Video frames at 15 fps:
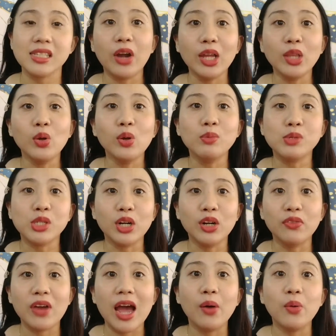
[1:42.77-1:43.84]
Try to
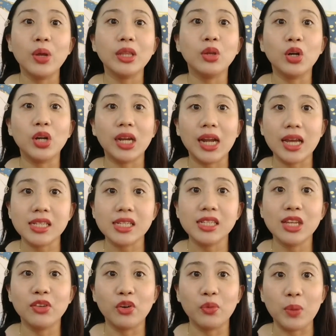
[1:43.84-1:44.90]
observe how it organizes
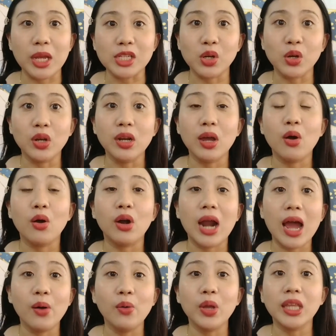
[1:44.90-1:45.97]
information or
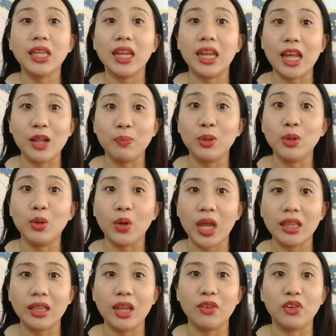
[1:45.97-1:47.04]
how it can help you
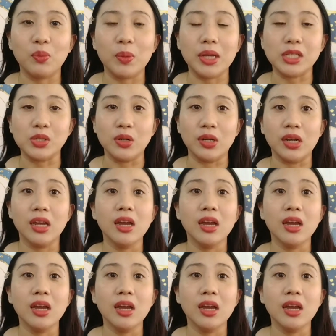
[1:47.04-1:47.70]
locate information.